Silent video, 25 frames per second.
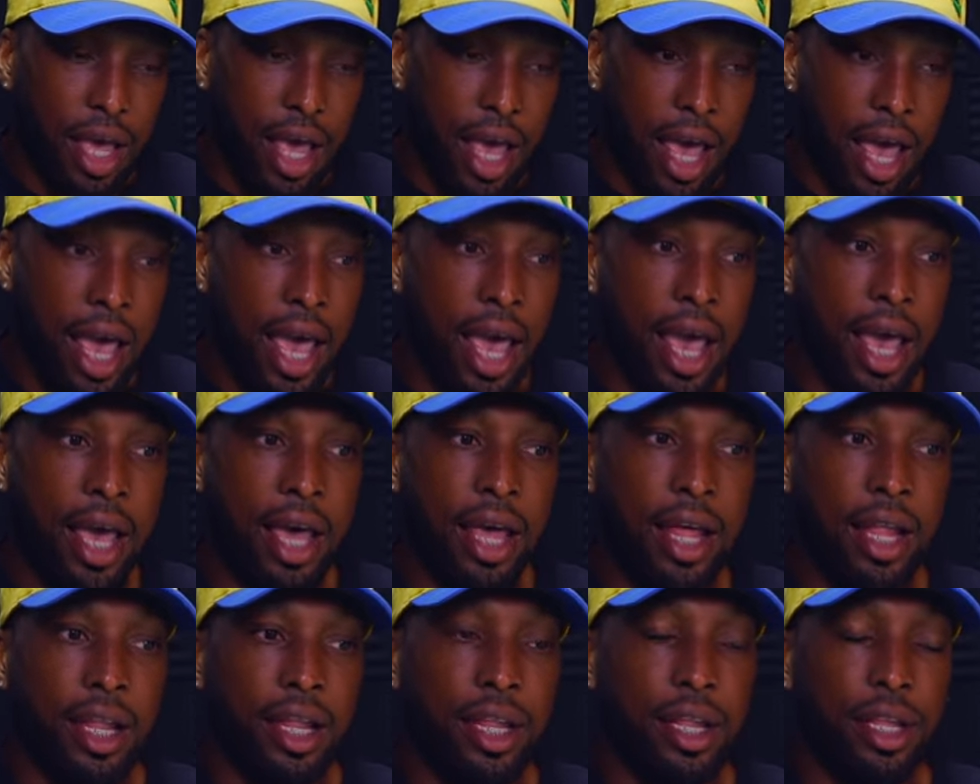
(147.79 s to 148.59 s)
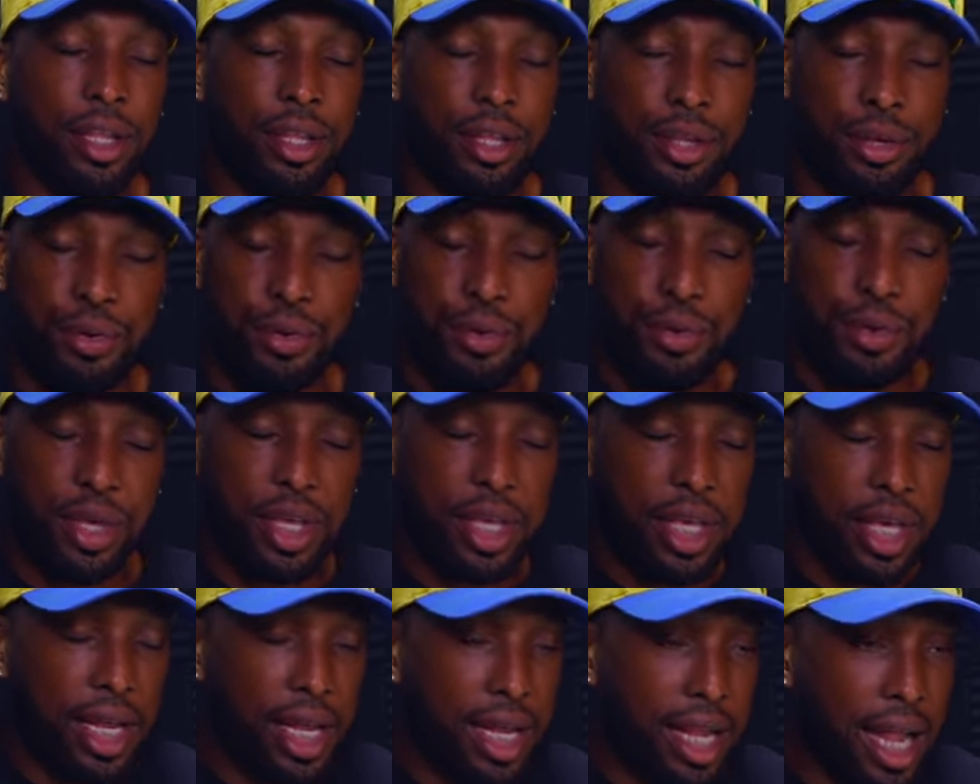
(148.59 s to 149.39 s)
And you
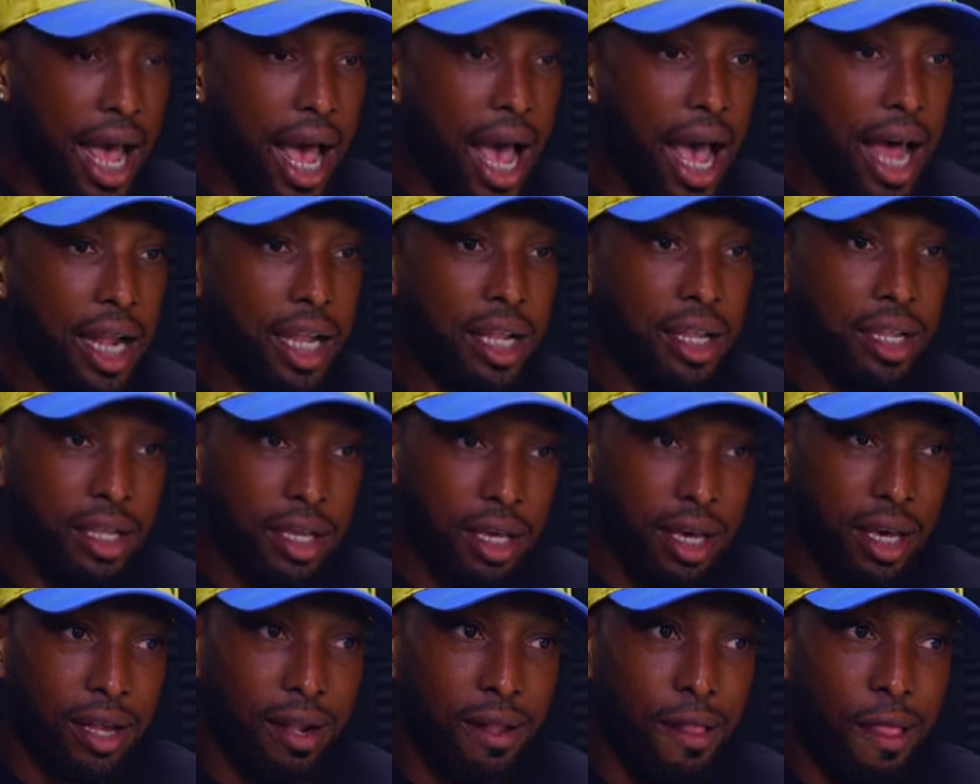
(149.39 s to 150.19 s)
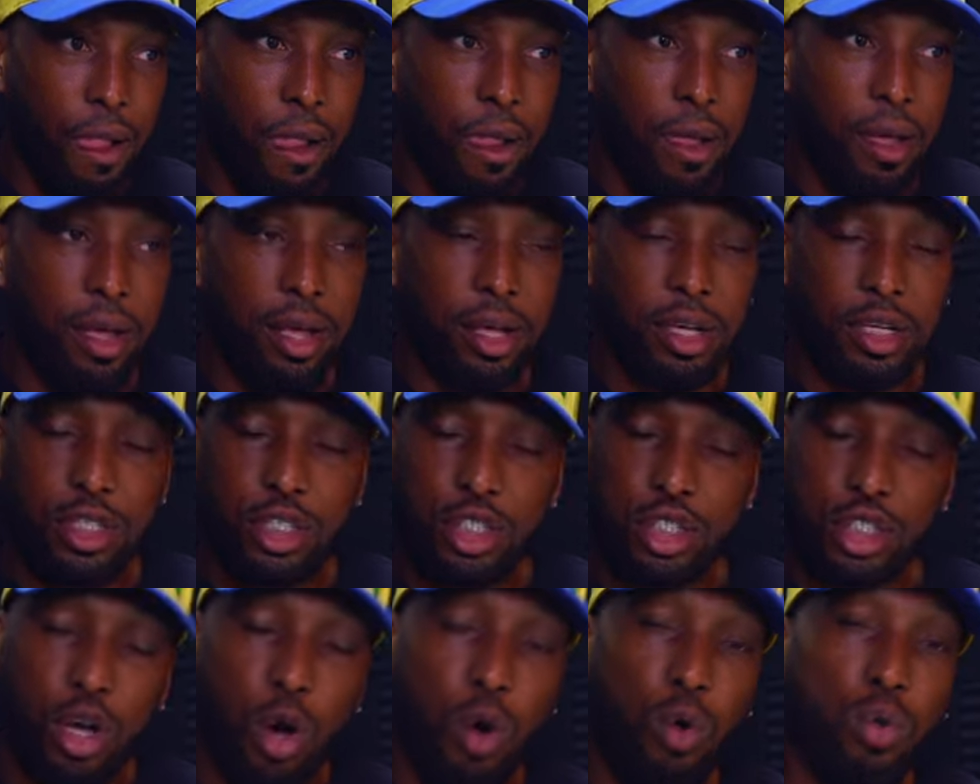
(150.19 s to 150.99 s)
cannot get
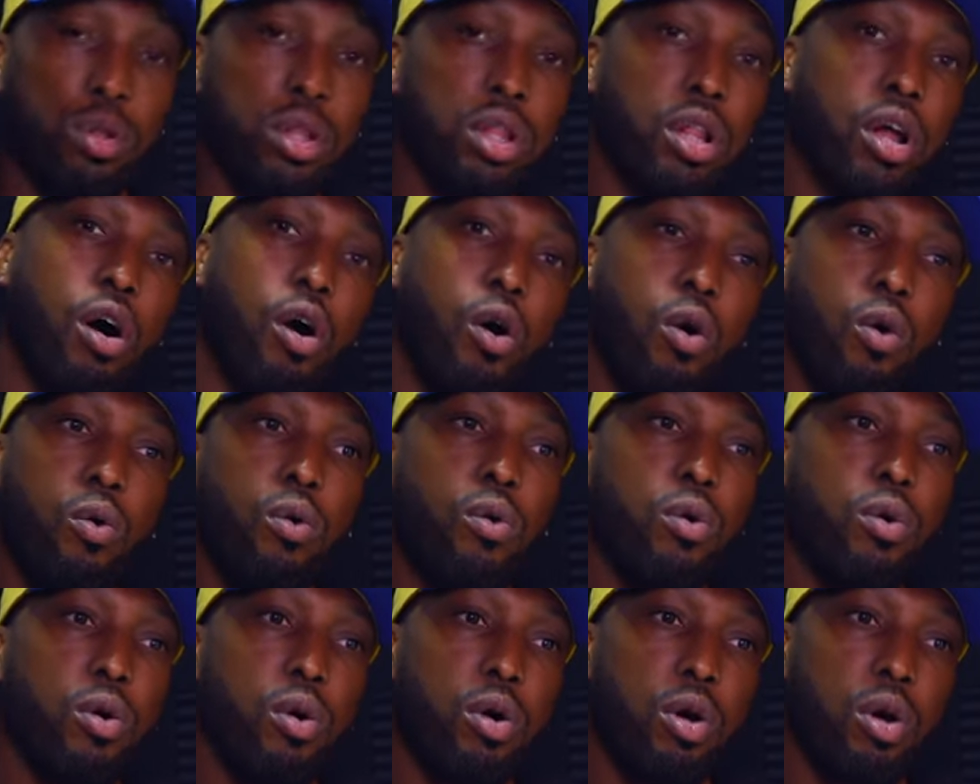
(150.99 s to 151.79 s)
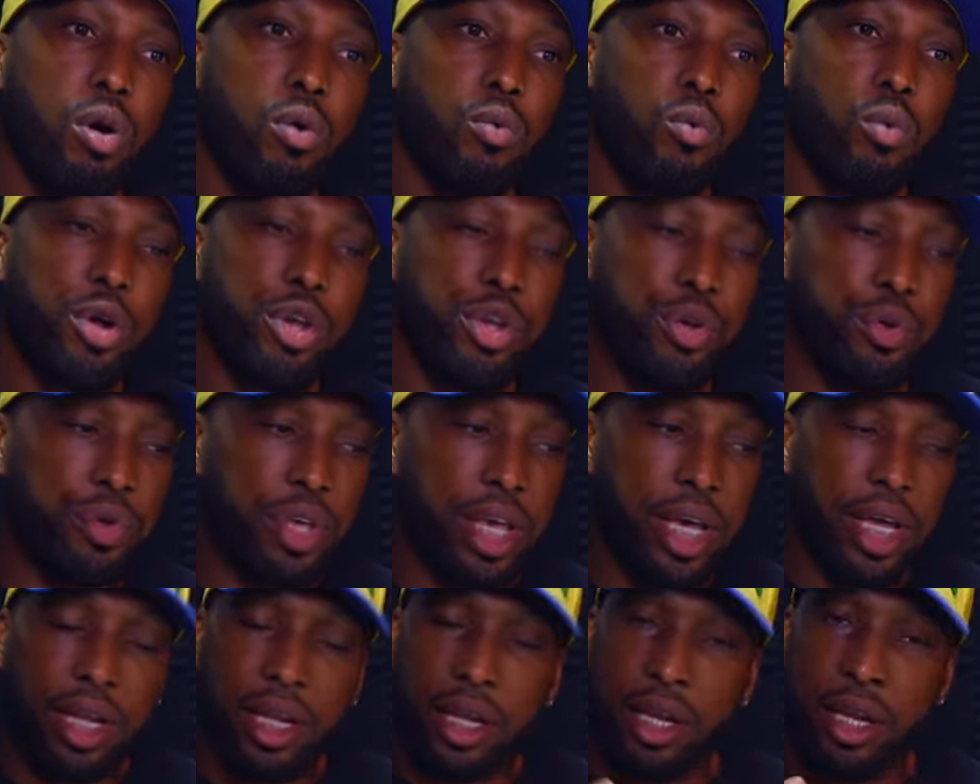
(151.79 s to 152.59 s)
so low where you
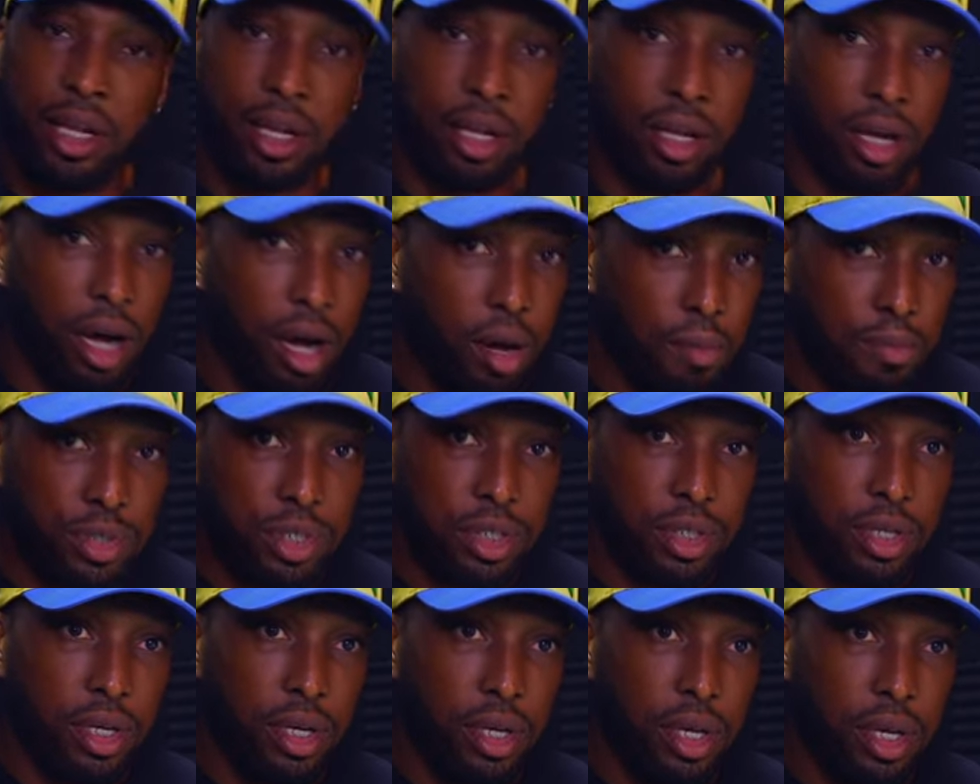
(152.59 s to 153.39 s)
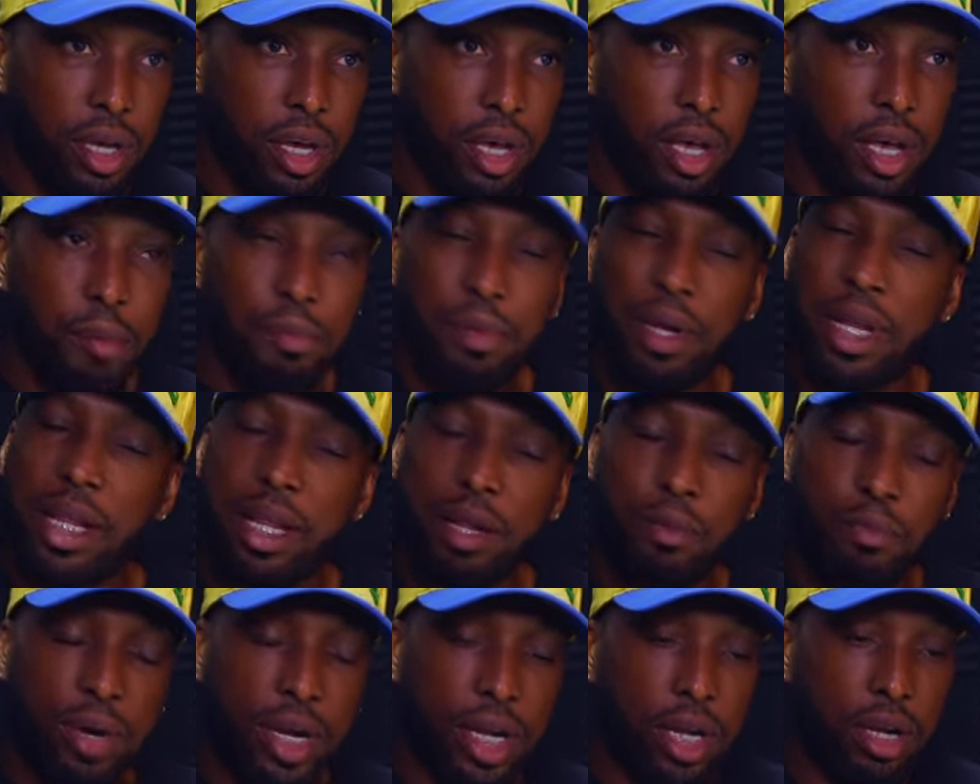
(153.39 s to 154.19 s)
get in the dumps, but
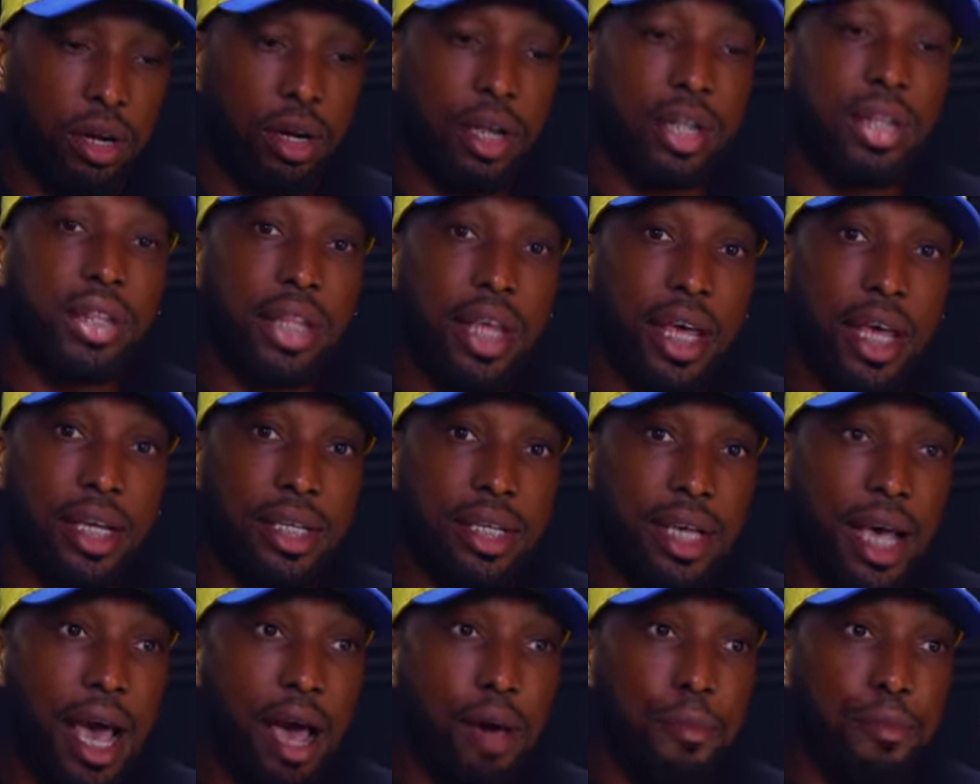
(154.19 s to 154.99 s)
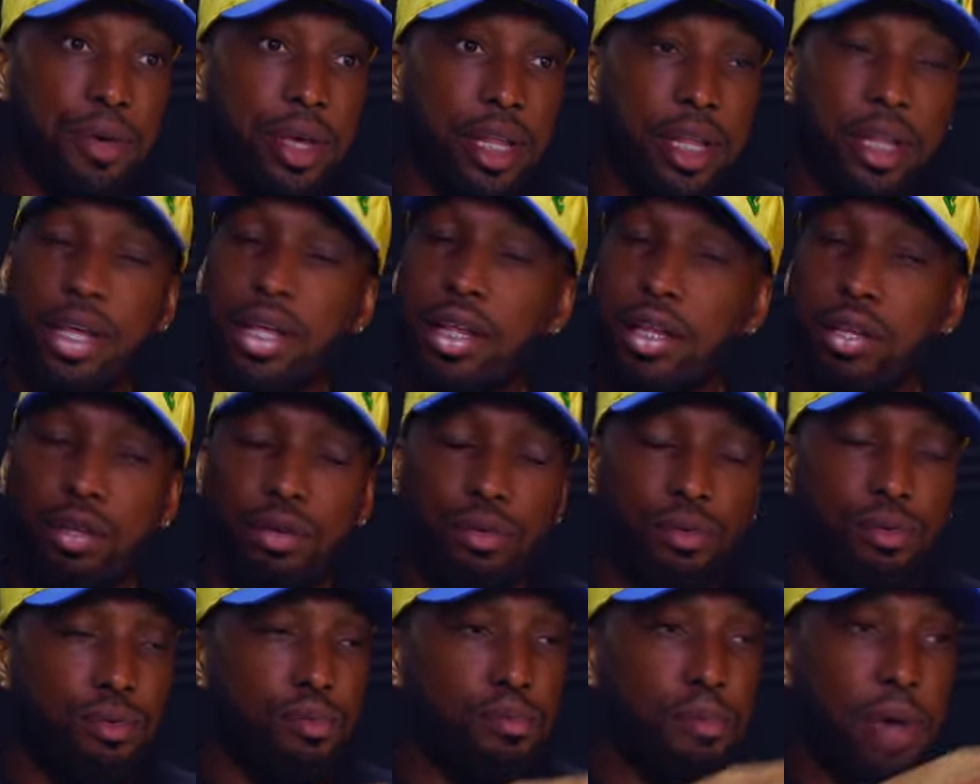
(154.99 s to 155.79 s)
then when good things happen and
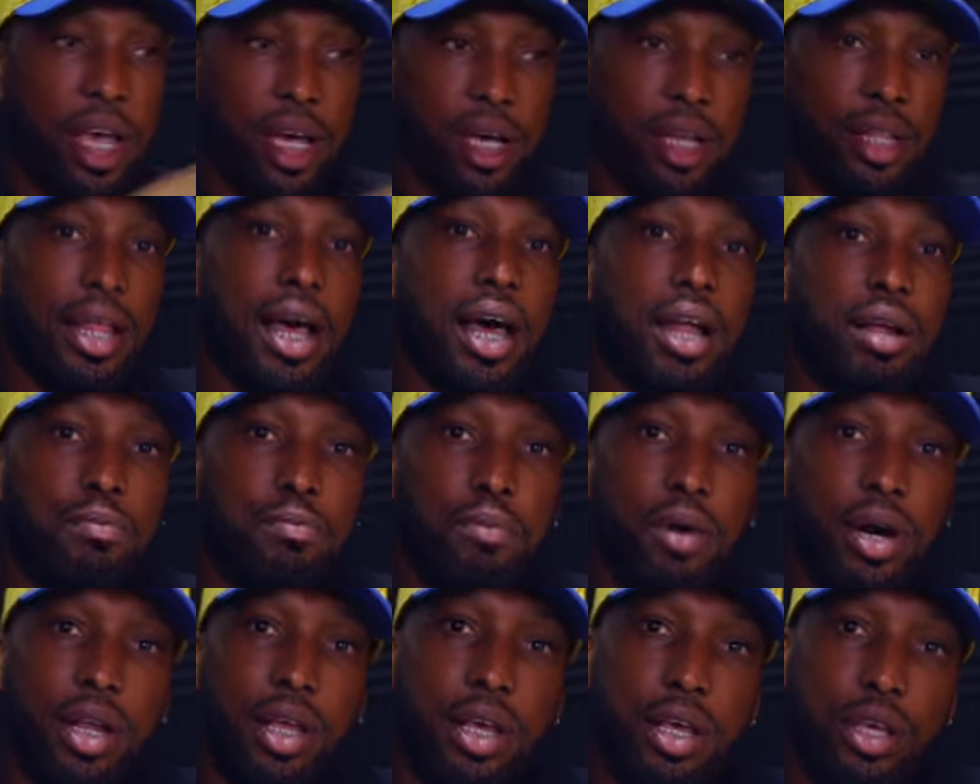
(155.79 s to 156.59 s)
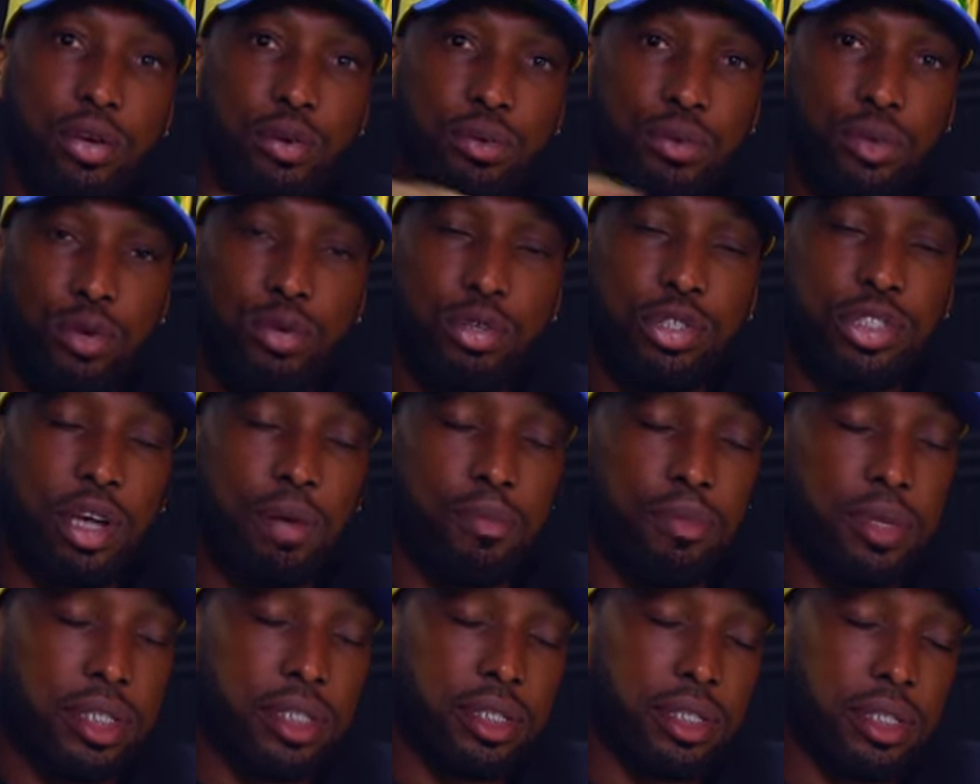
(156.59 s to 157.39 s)
you make a lot of money, you do
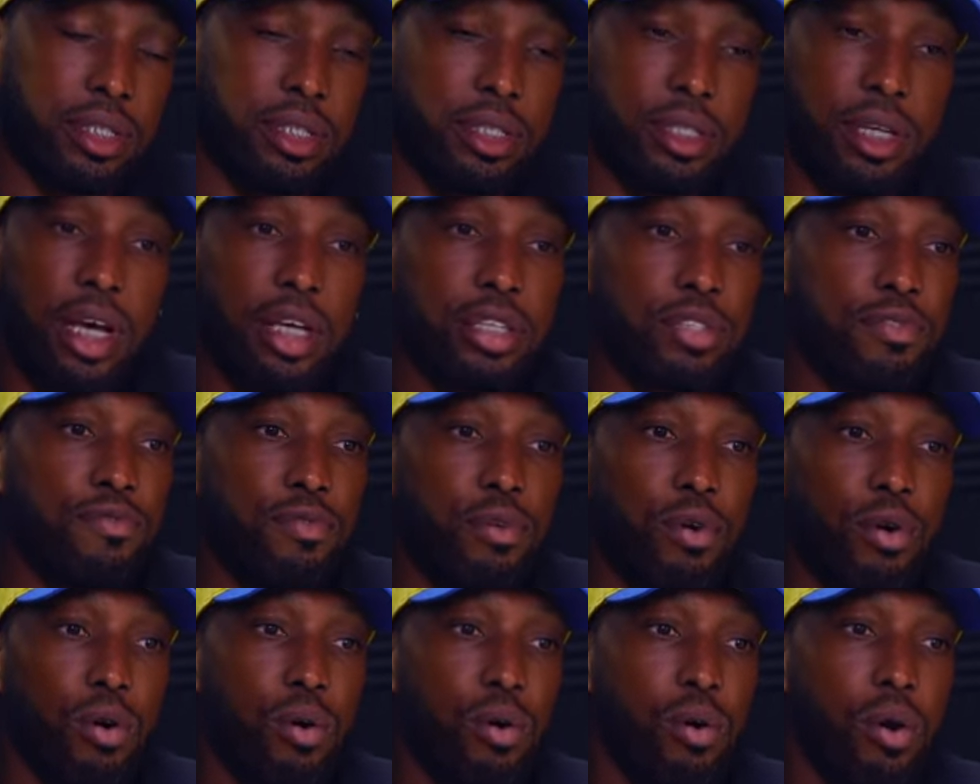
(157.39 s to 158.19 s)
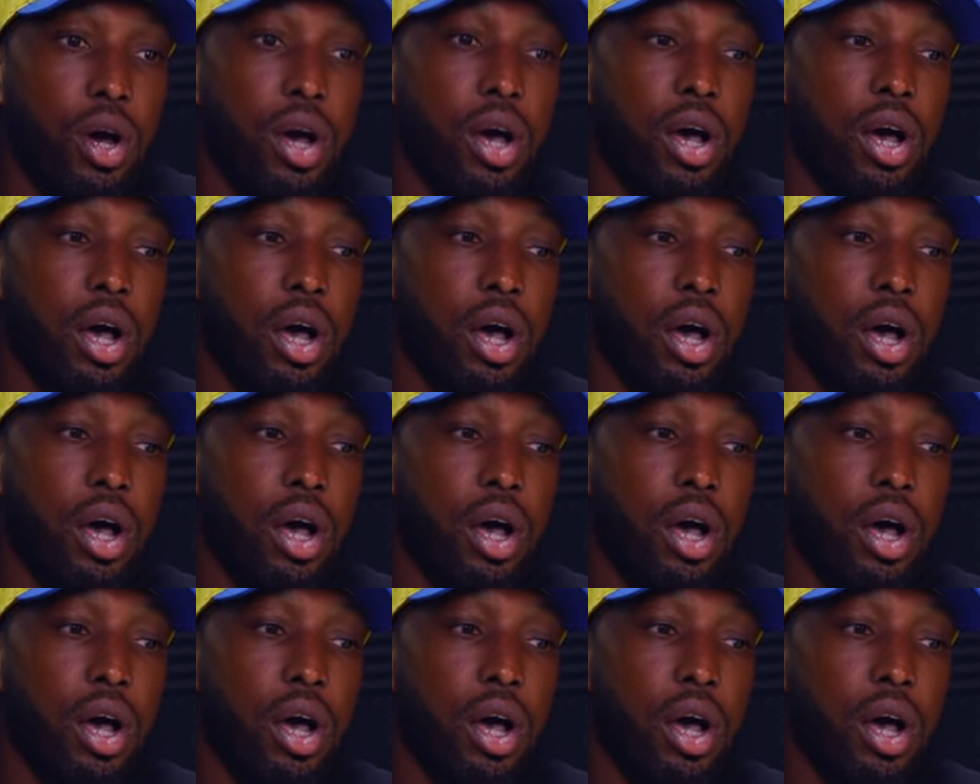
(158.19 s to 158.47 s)
something successful,